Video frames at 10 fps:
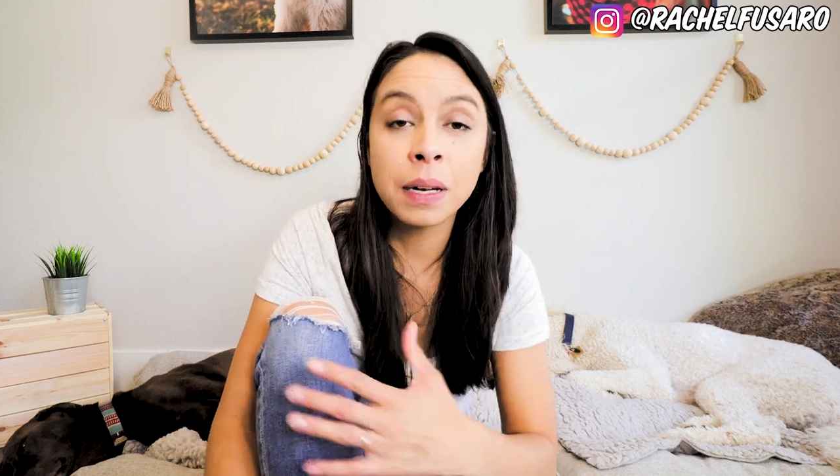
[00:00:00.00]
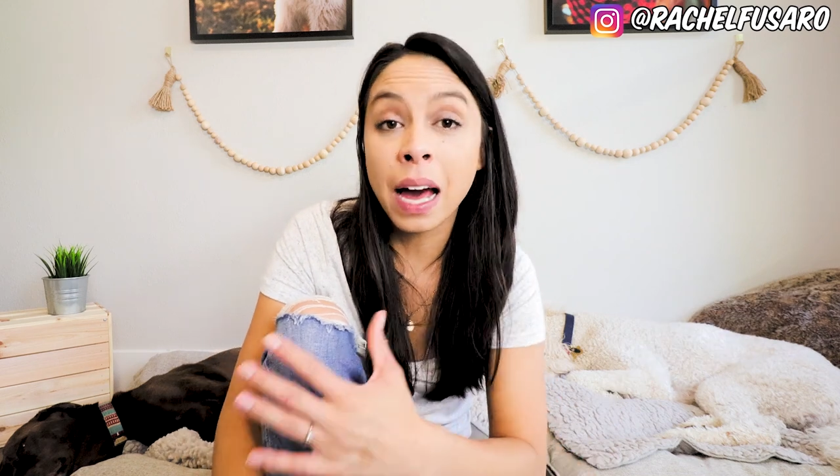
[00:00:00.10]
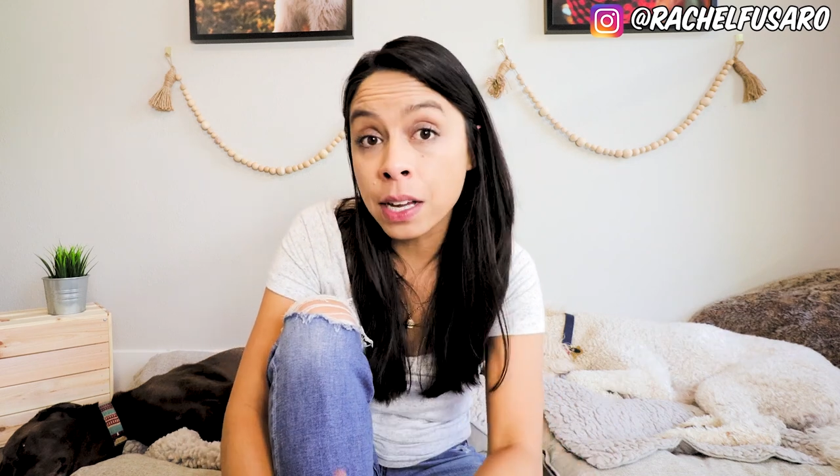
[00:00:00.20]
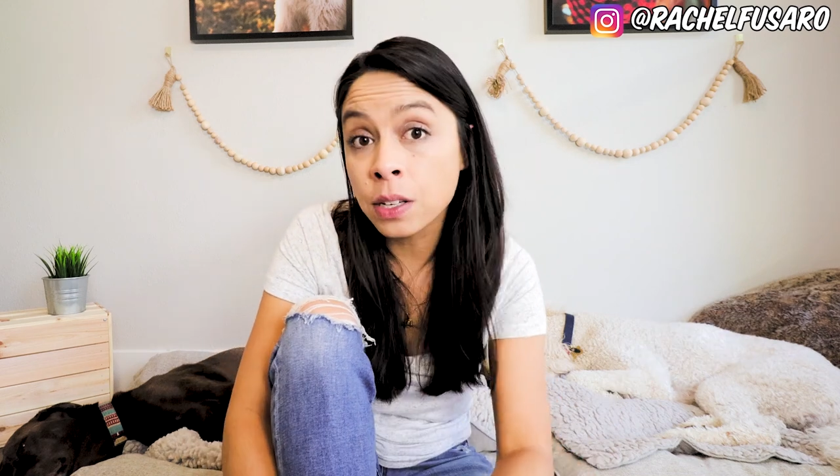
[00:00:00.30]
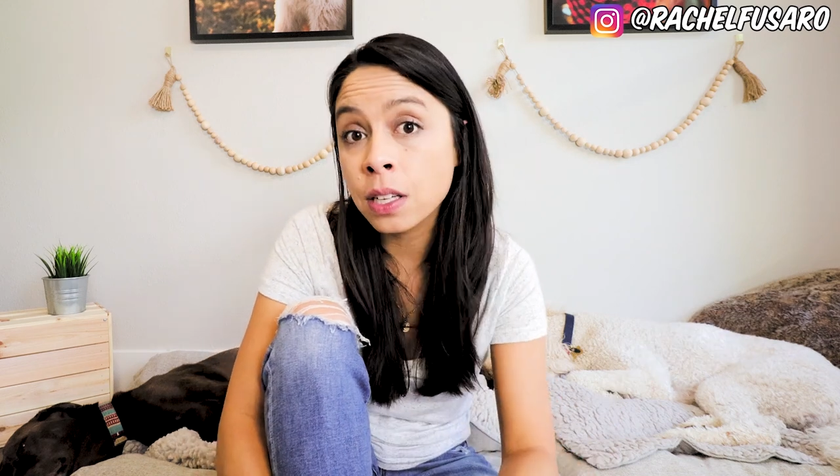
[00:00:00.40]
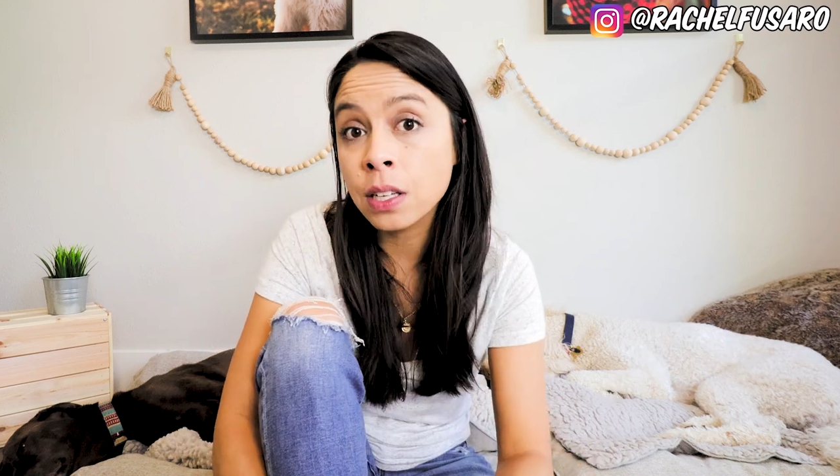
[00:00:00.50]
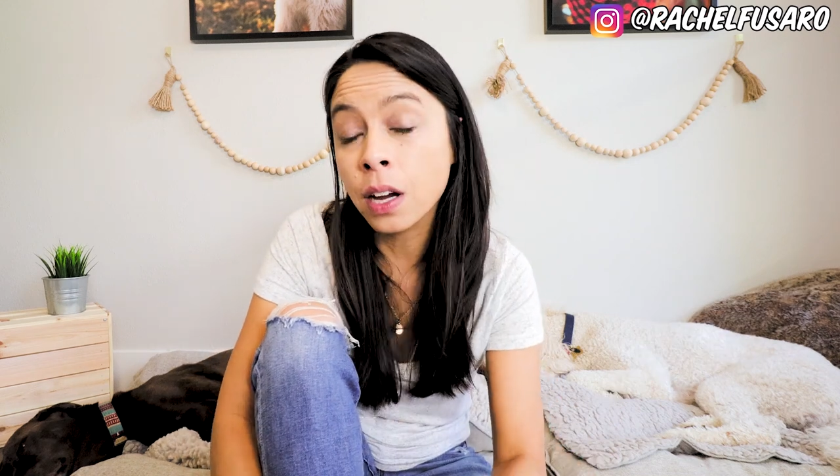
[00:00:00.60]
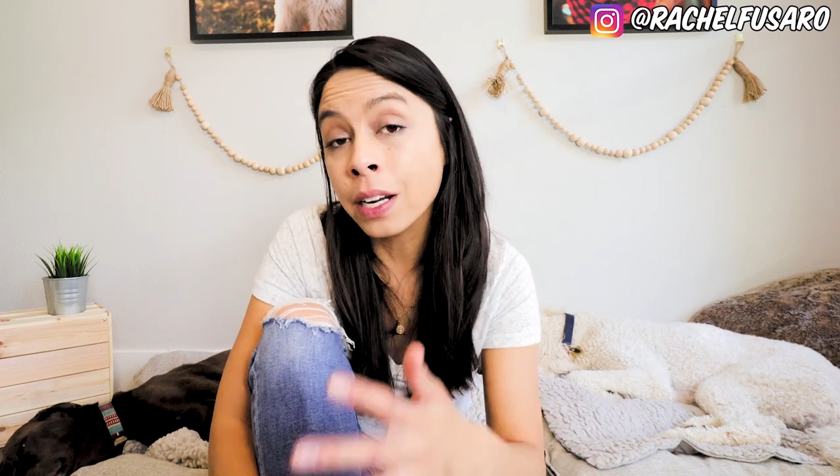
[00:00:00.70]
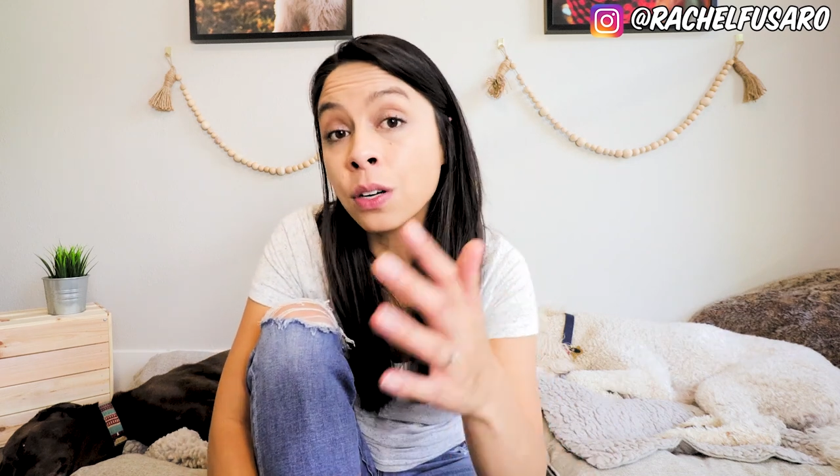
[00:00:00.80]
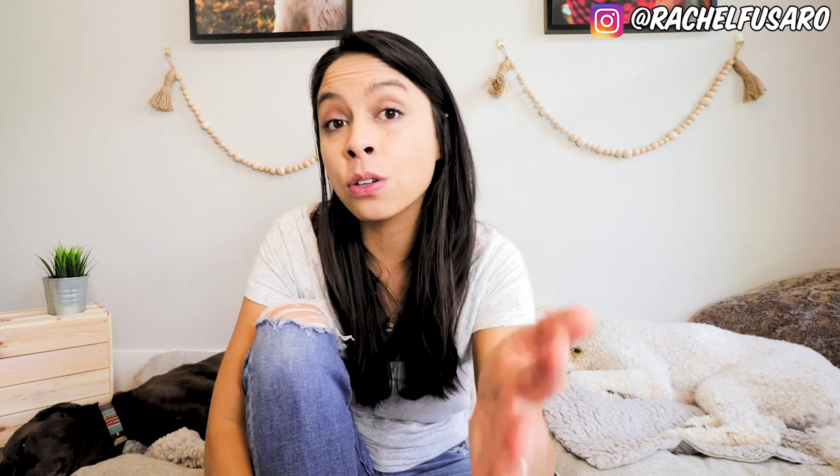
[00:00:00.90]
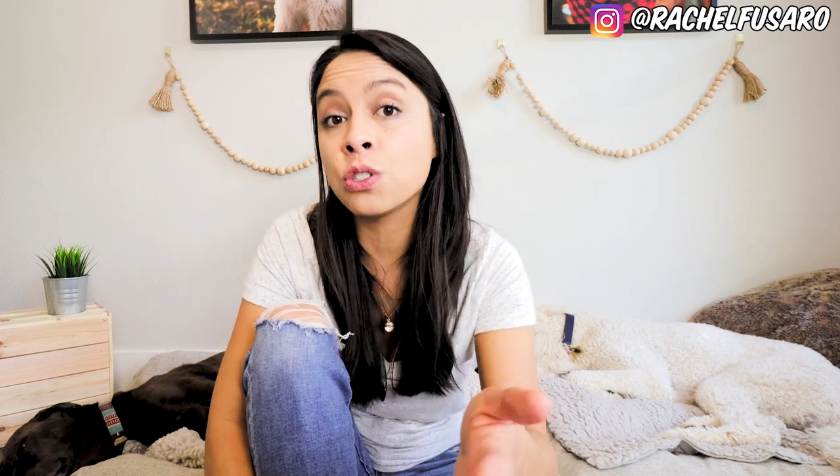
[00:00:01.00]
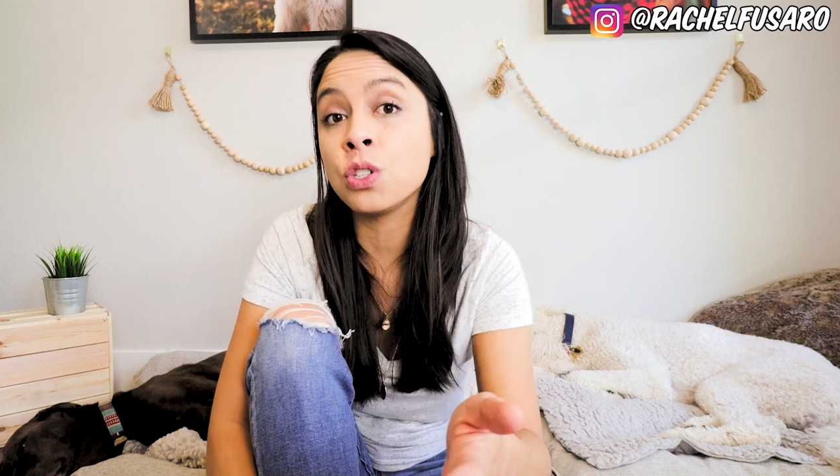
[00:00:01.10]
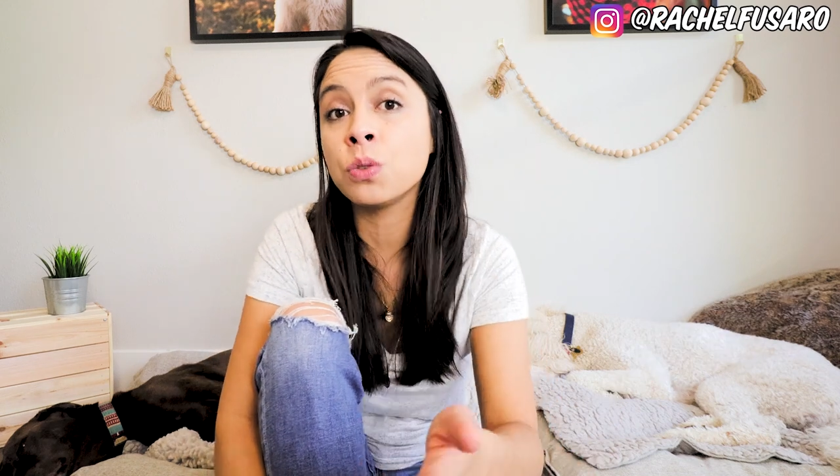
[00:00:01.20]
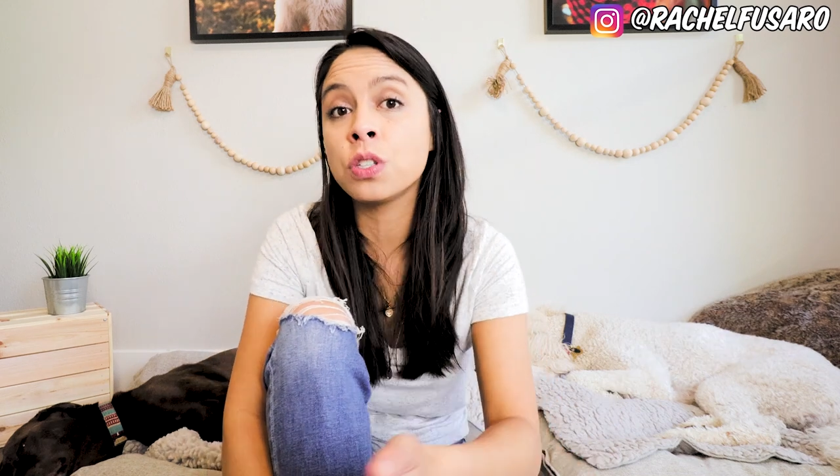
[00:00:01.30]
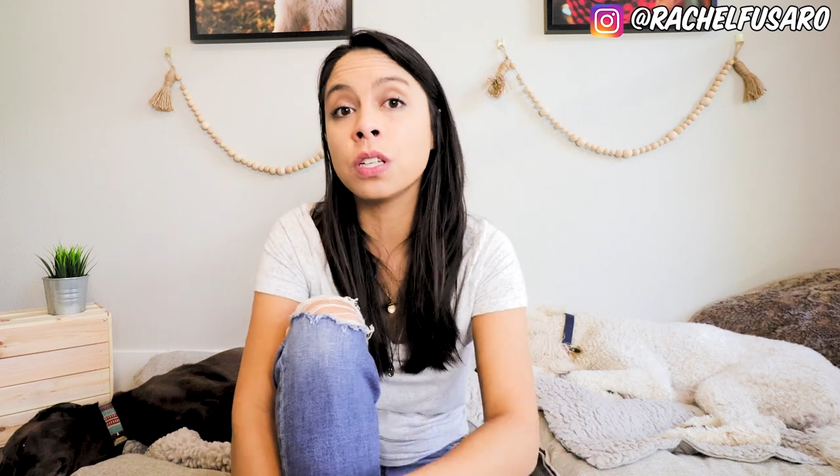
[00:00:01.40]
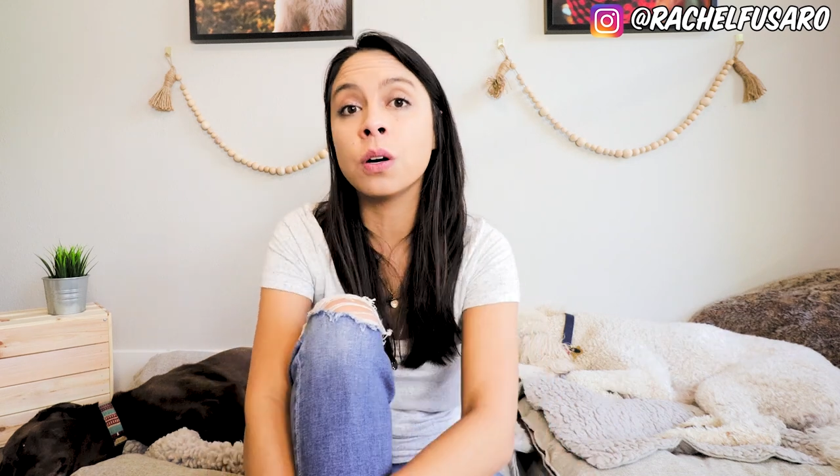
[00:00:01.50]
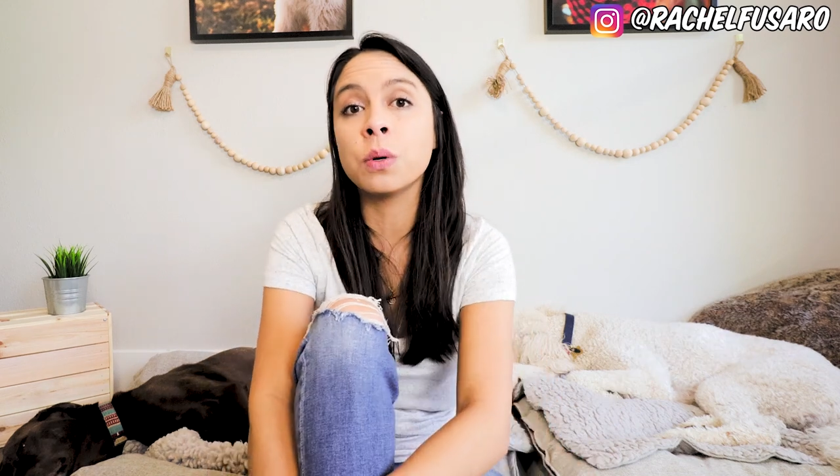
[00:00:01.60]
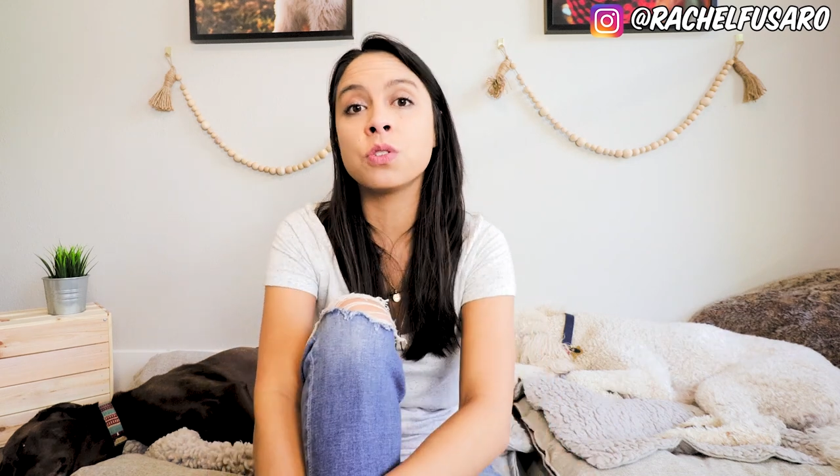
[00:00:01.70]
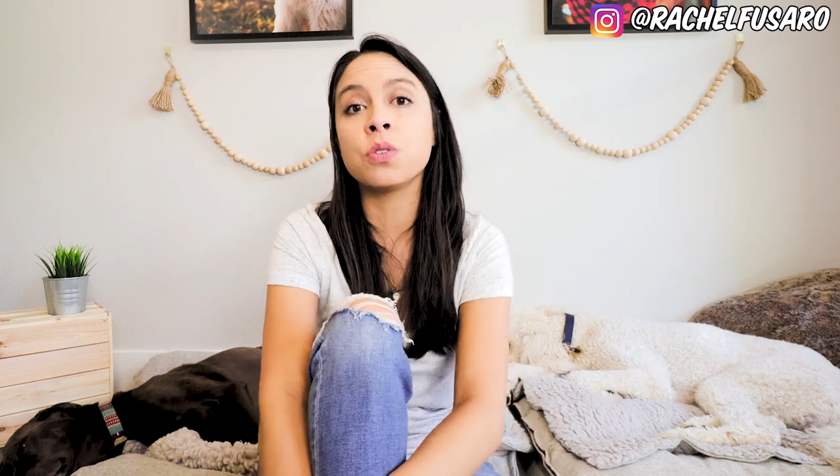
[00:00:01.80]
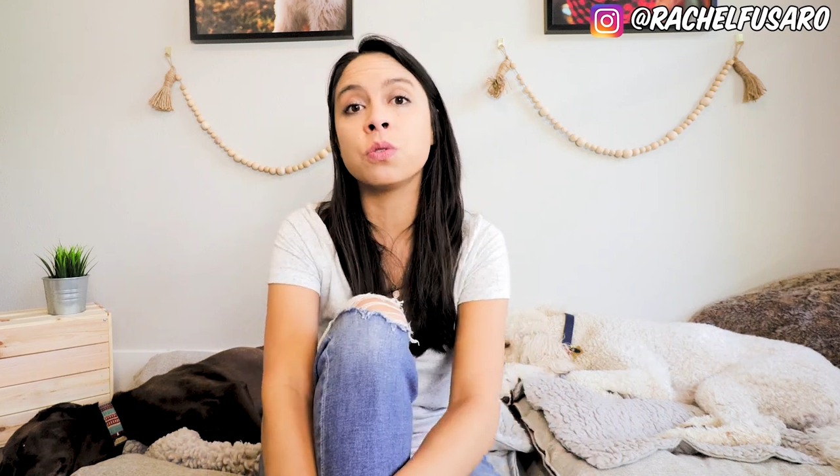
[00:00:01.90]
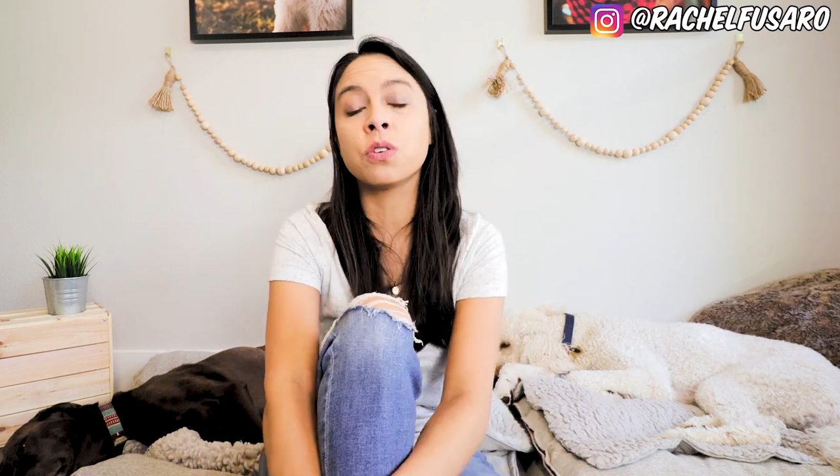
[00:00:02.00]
but I I urge you to go into